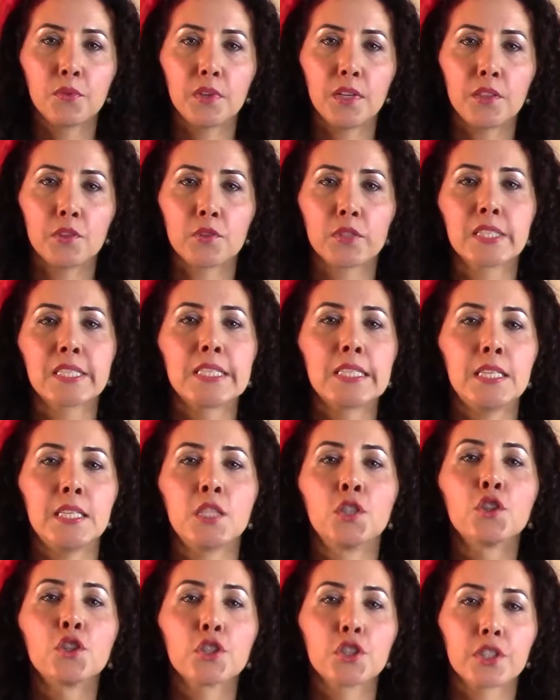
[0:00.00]
there's
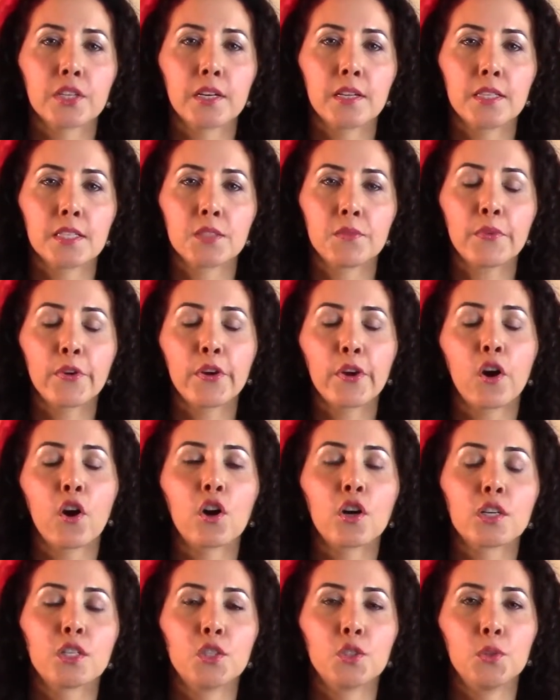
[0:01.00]
inertia. It's very
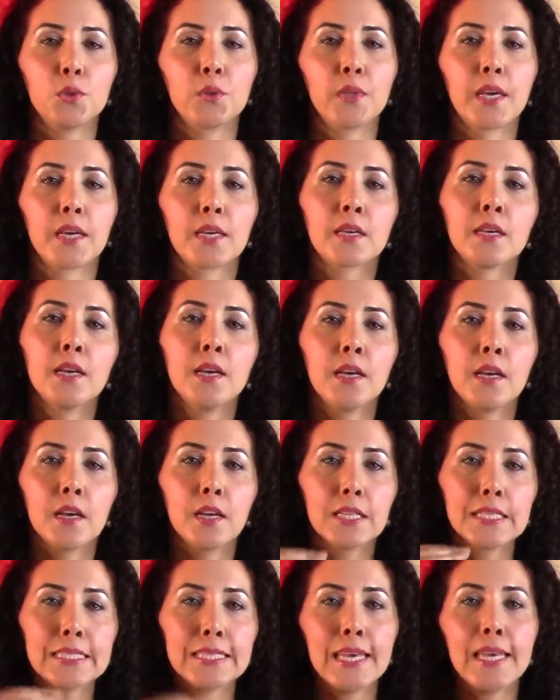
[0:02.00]
hard to like
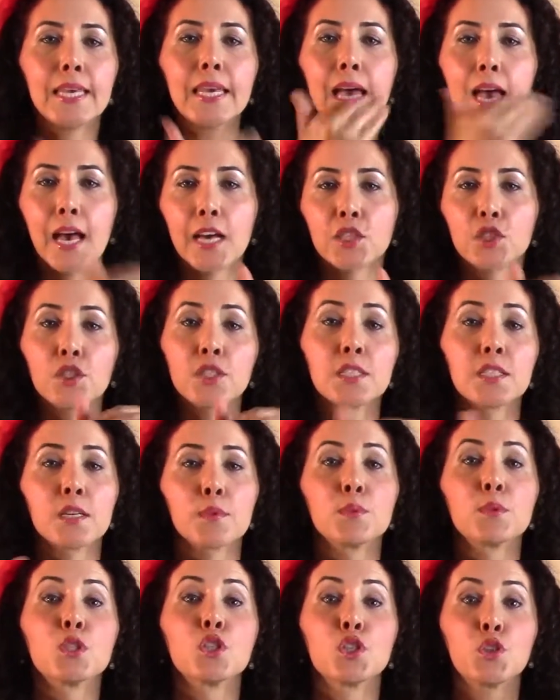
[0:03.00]
take action
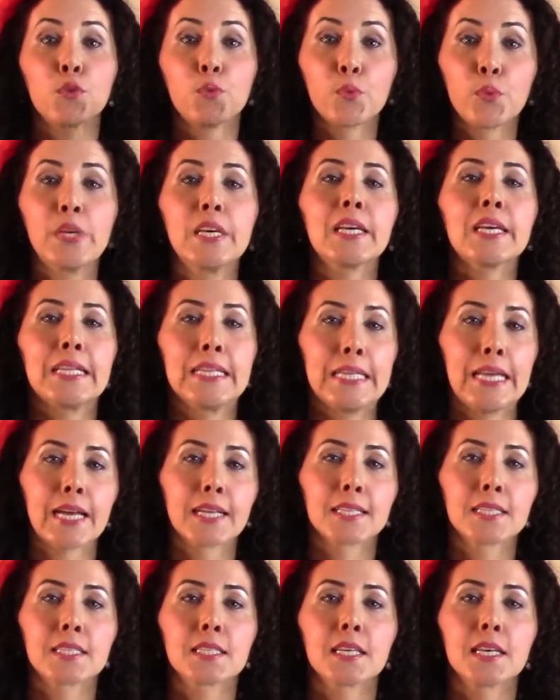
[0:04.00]
steps to
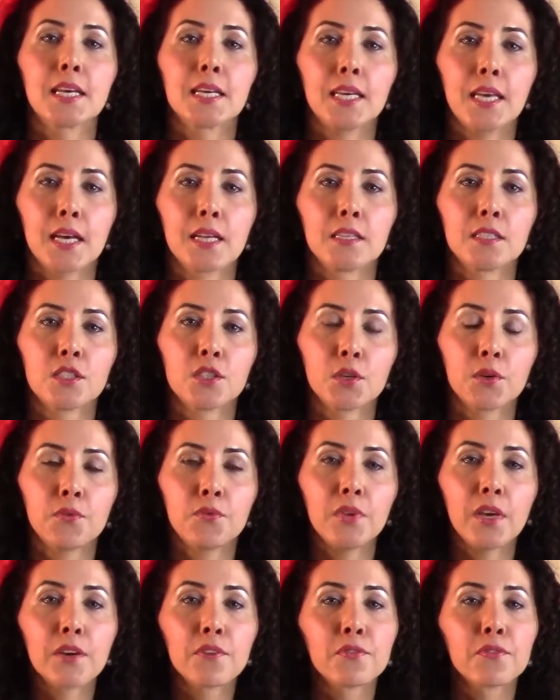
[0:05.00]
reconnect again. So if
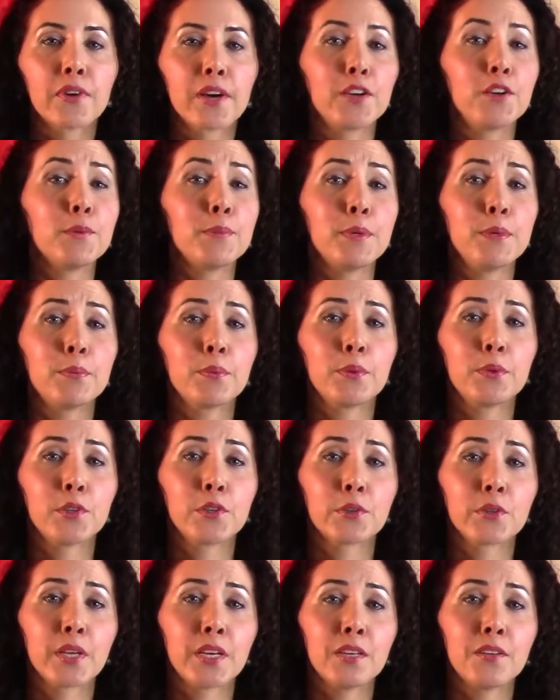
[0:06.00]
you have fire people in your
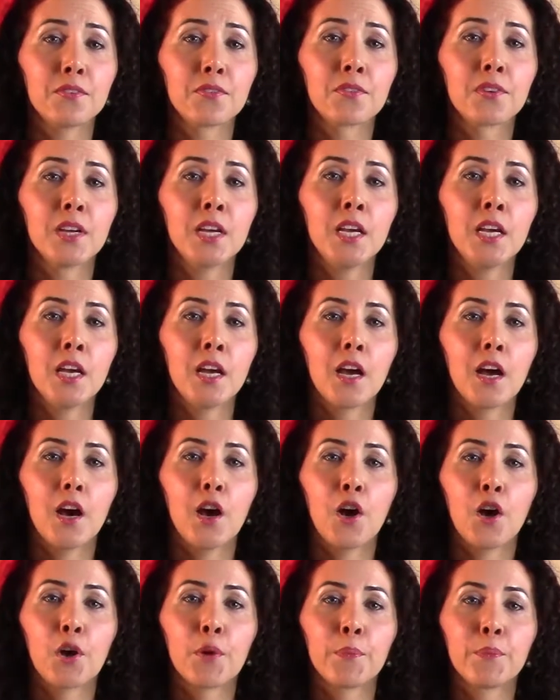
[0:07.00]
life,
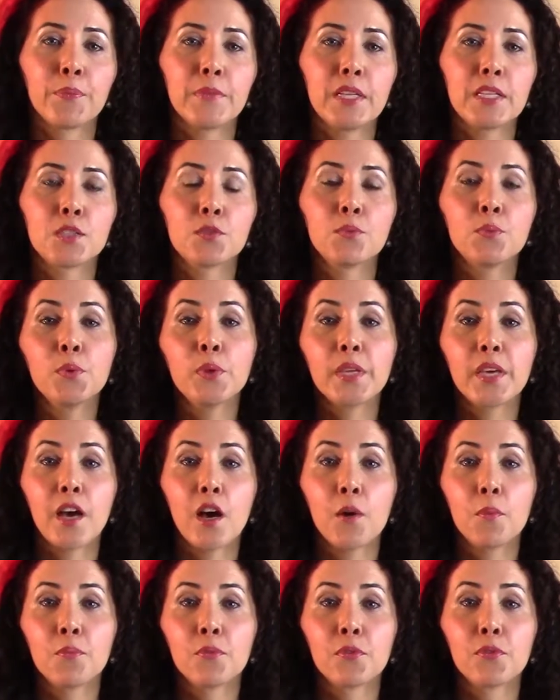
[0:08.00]
it's really
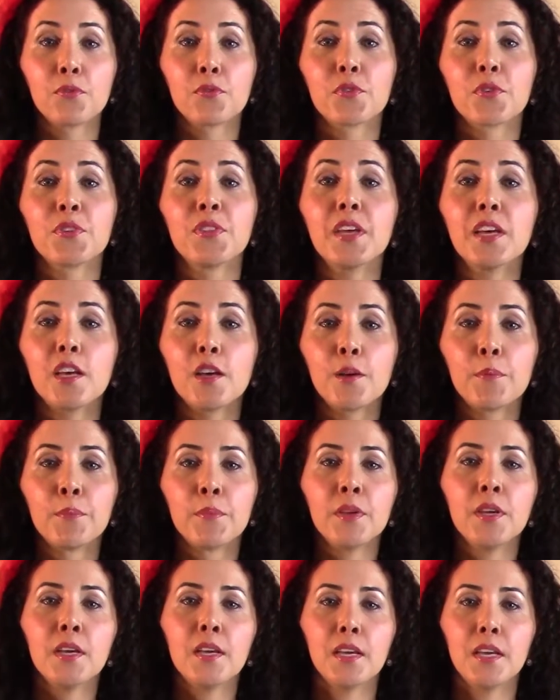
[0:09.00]
helpful for them,
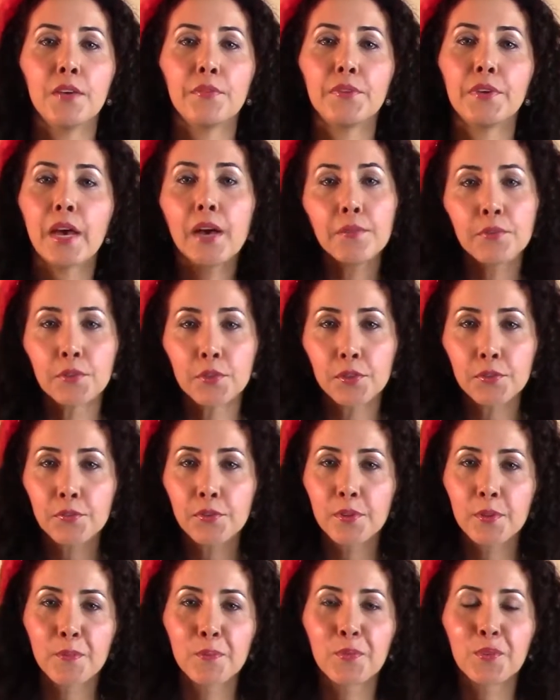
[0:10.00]
if you haven't heard
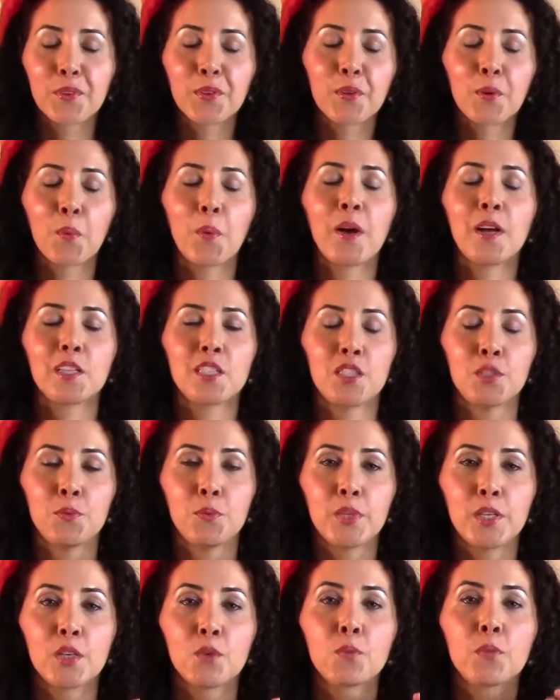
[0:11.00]
from them for a little while, to
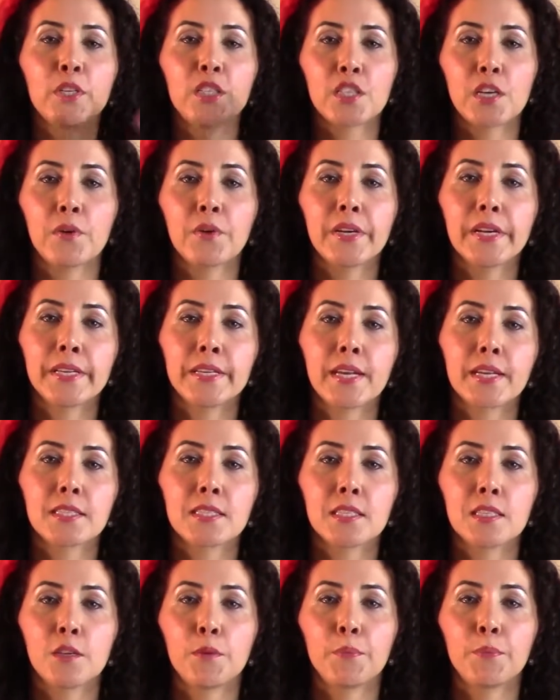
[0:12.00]
really reach out and connect
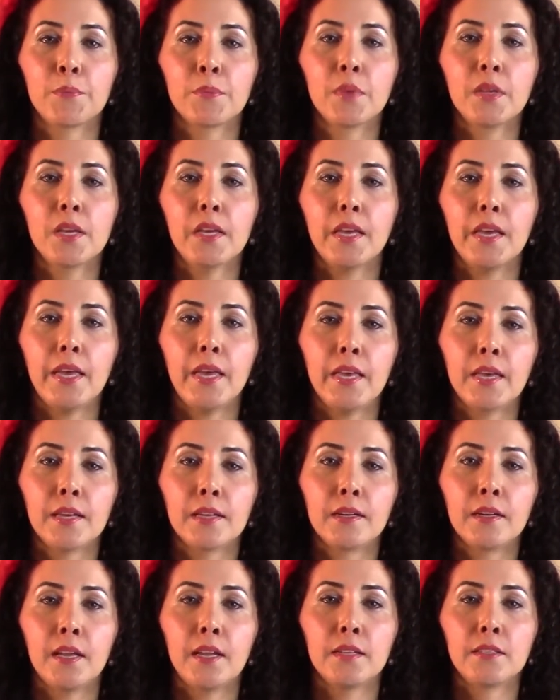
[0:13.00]
to them
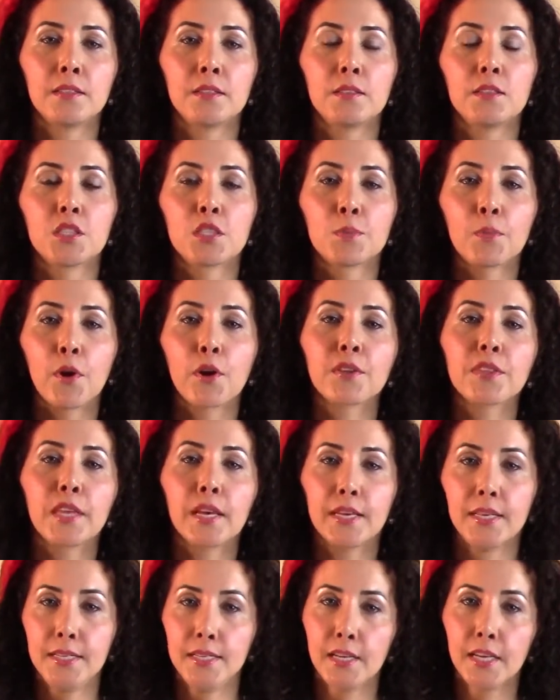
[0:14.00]
and spark that
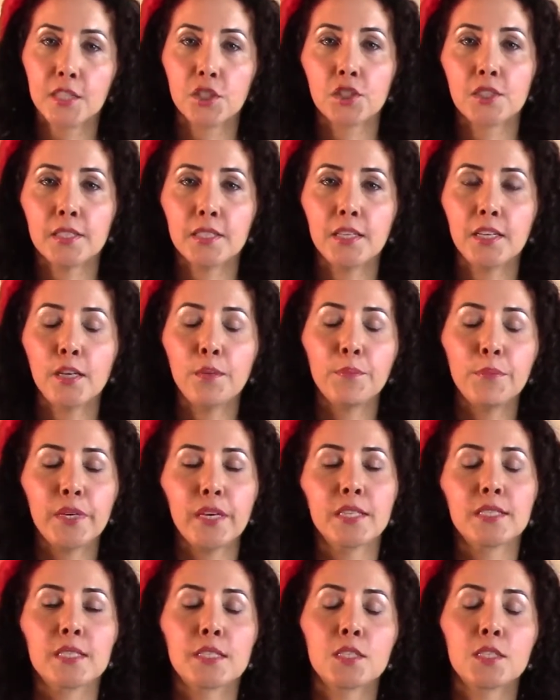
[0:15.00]
connection again, because